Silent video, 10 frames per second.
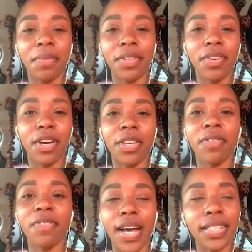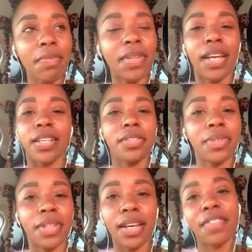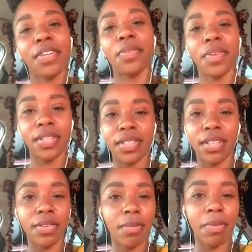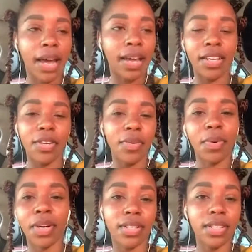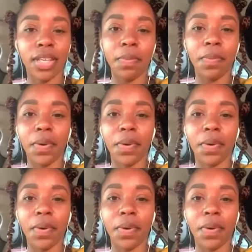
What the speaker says: you know, you find something that you love and you continue to buy it and you want to just keep